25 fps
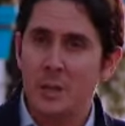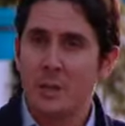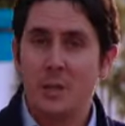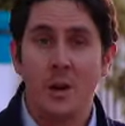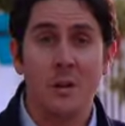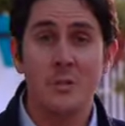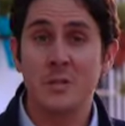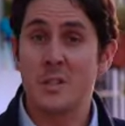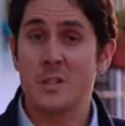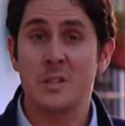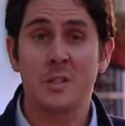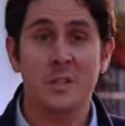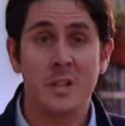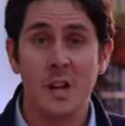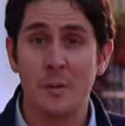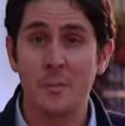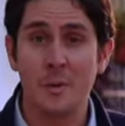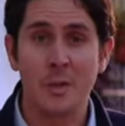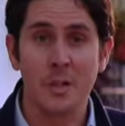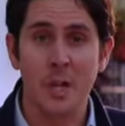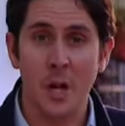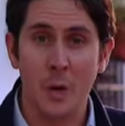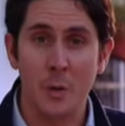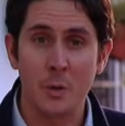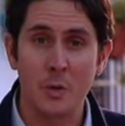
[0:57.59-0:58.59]
You can't just
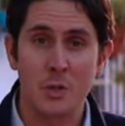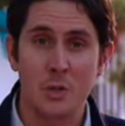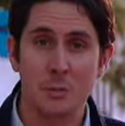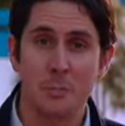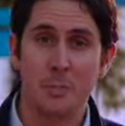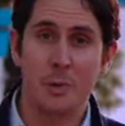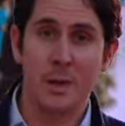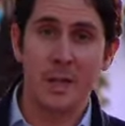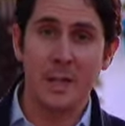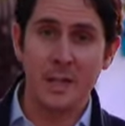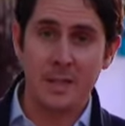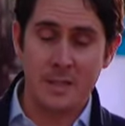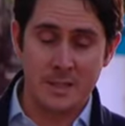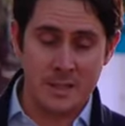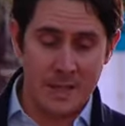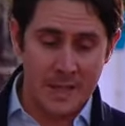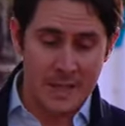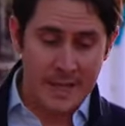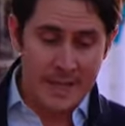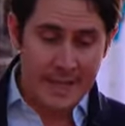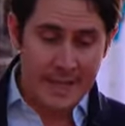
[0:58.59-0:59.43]
come and go as you please.